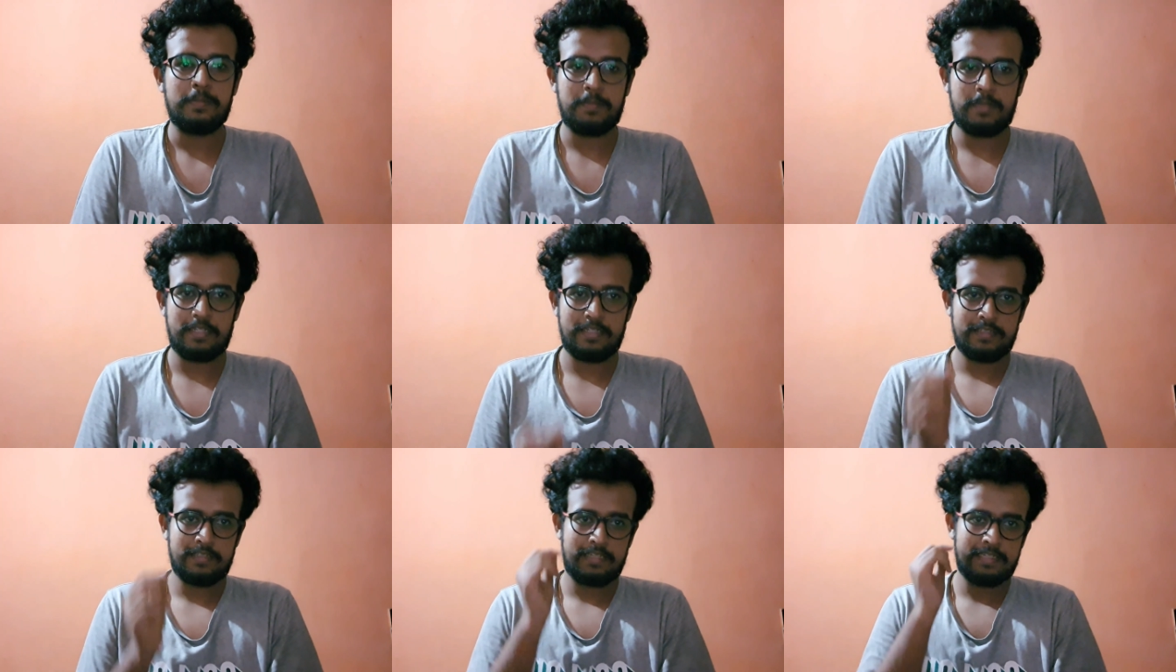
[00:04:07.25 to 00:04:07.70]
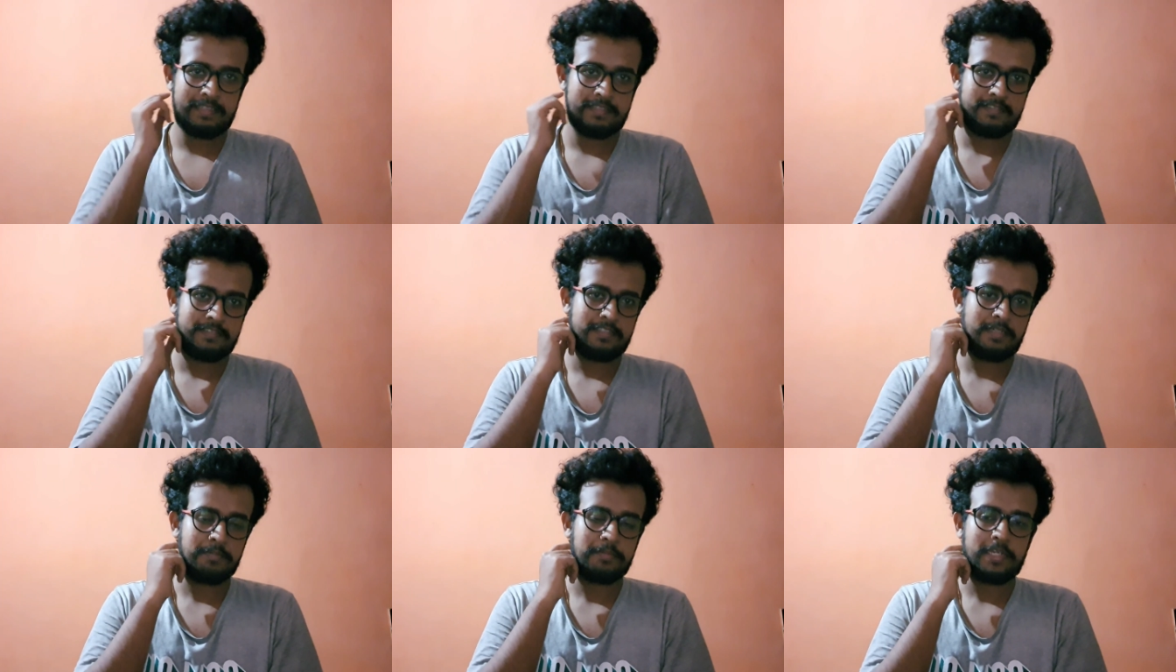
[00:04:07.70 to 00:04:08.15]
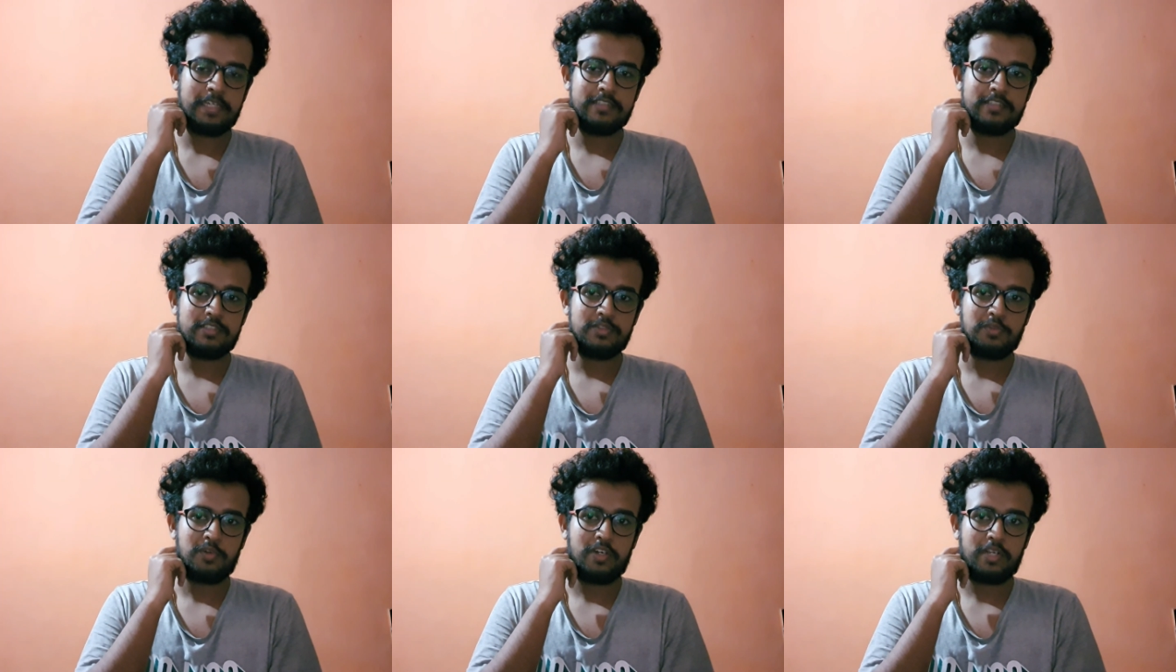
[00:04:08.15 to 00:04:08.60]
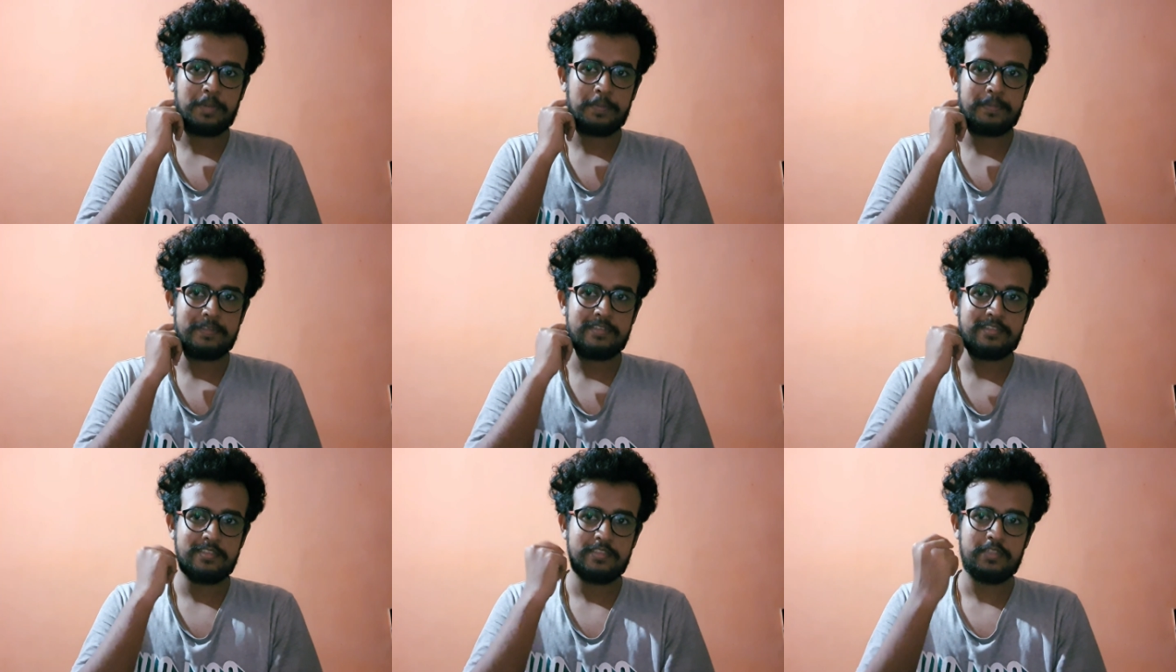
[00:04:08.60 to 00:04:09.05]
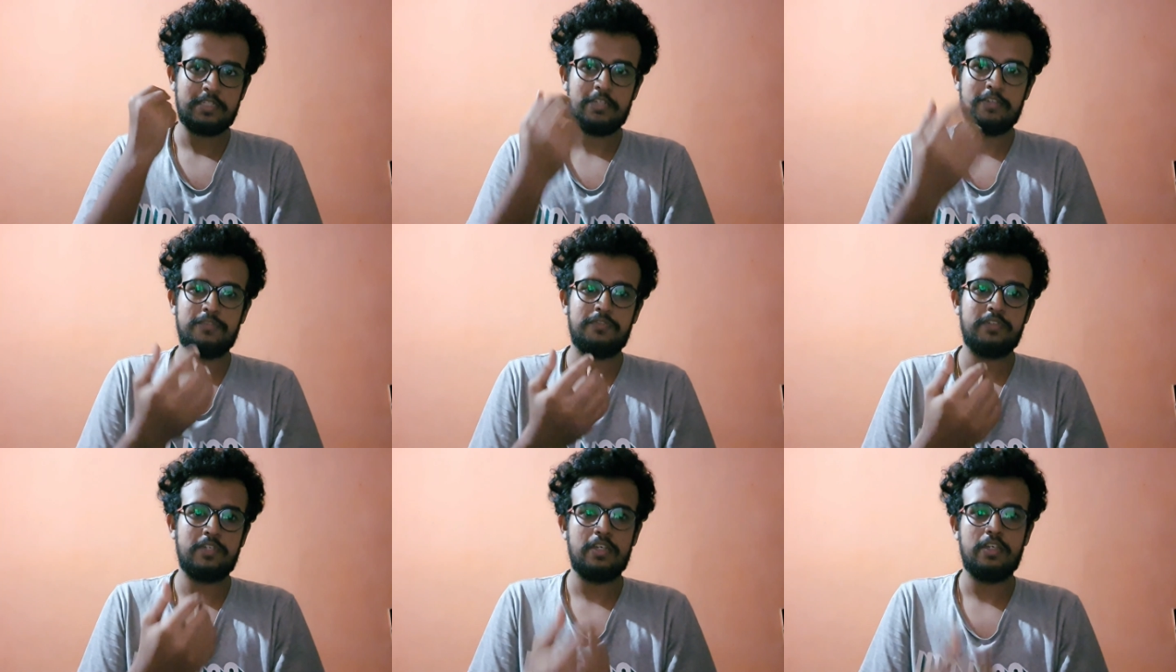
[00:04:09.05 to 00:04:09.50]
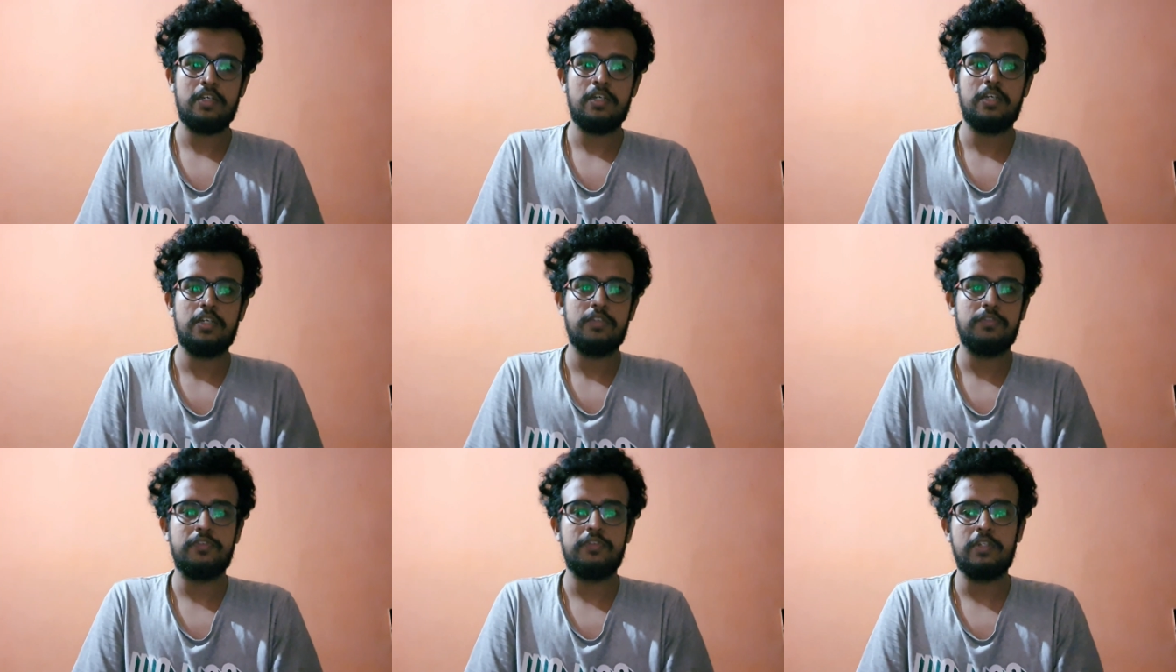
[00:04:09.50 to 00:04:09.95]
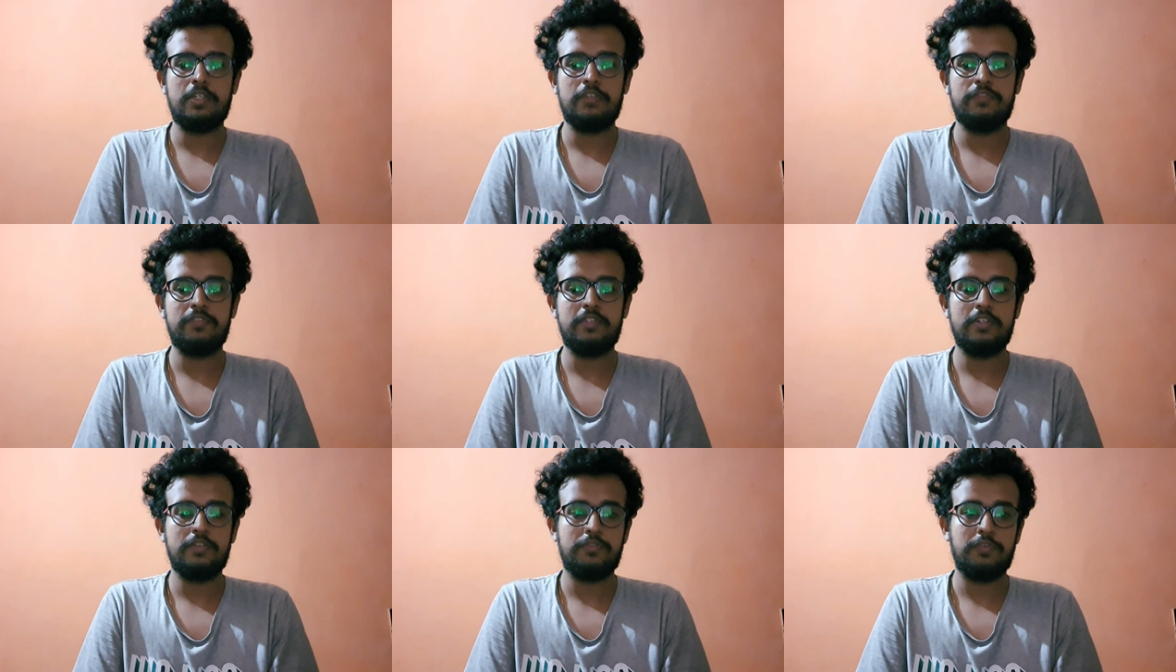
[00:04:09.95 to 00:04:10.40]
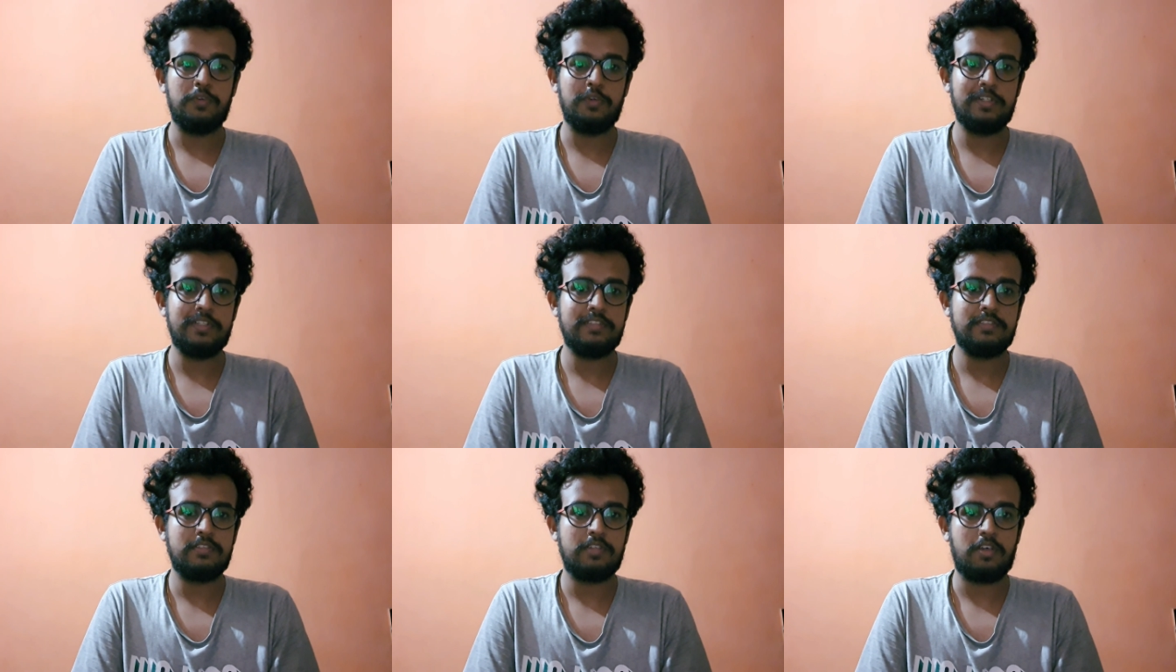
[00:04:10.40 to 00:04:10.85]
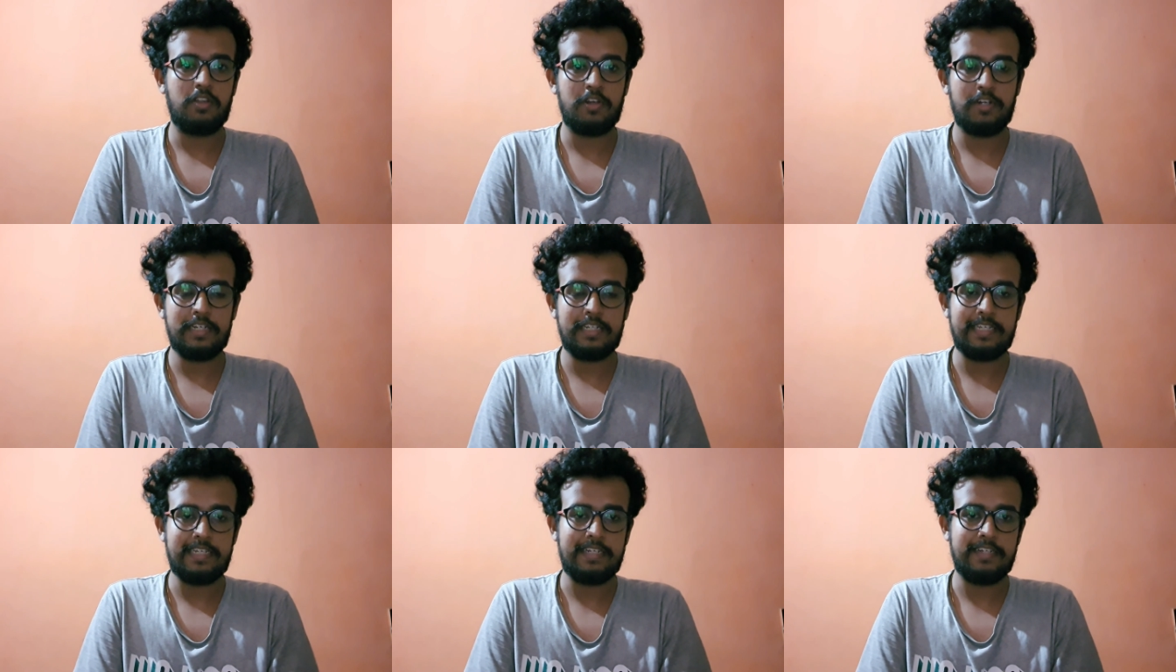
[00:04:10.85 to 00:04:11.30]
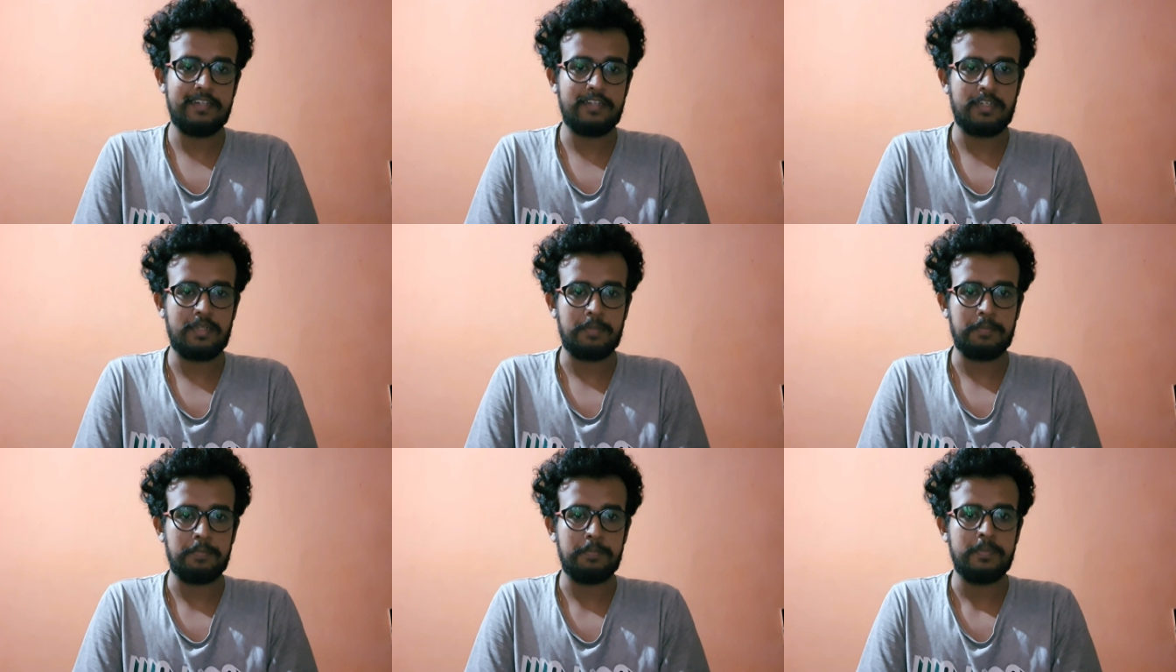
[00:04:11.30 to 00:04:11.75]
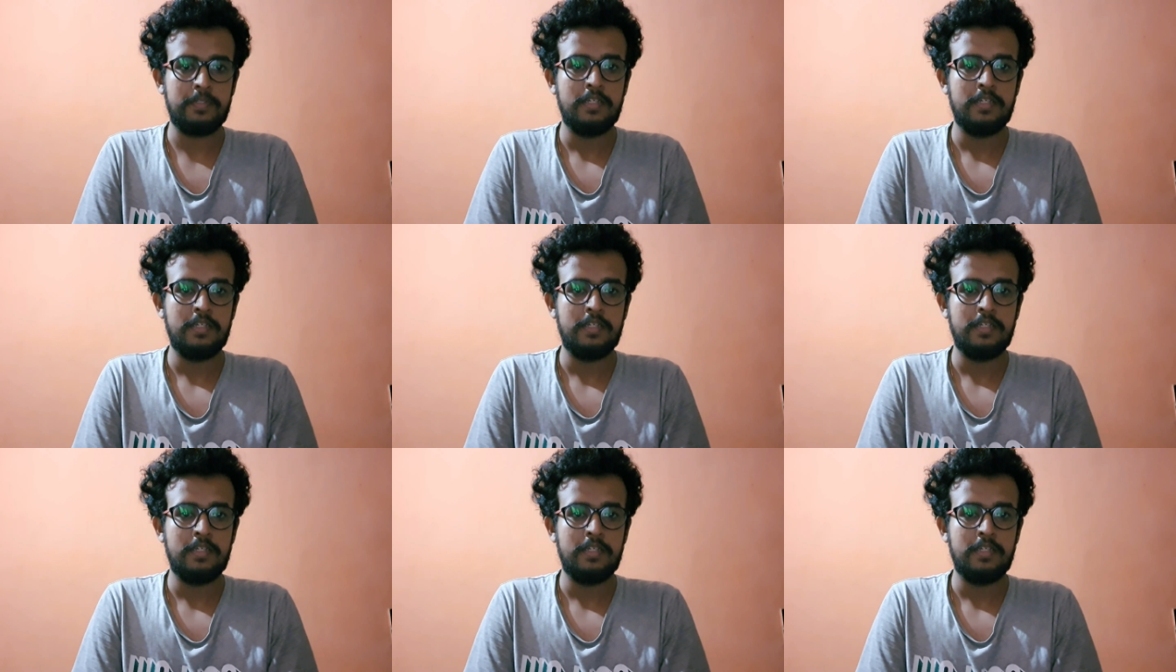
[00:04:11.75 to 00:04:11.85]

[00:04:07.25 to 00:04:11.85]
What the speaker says: in some cases what happens is, if the phone is already heated up,